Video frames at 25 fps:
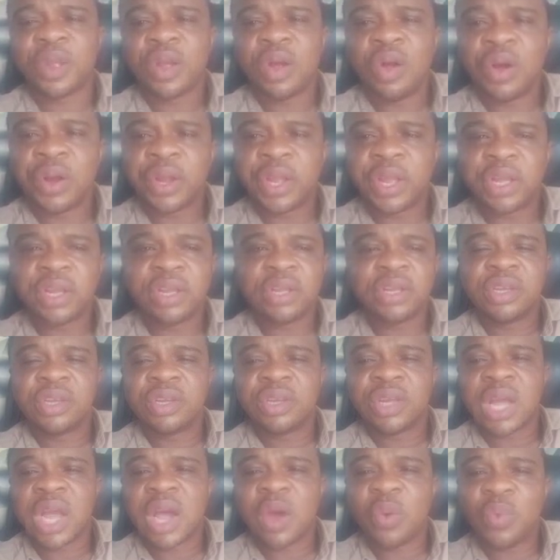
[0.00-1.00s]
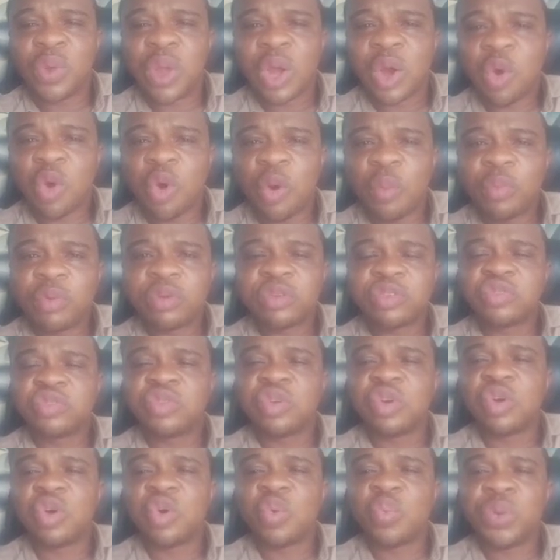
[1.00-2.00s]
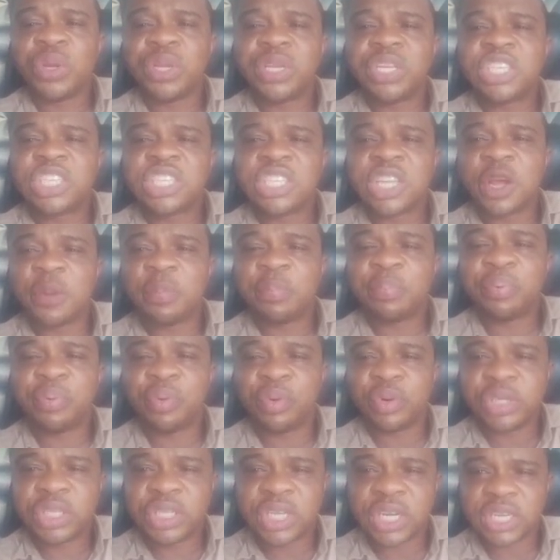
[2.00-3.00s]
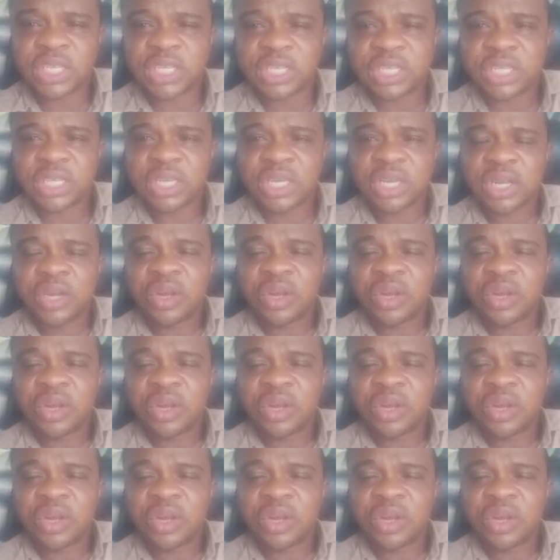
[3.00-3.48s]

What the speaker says: Okay, and we are almost done with this project.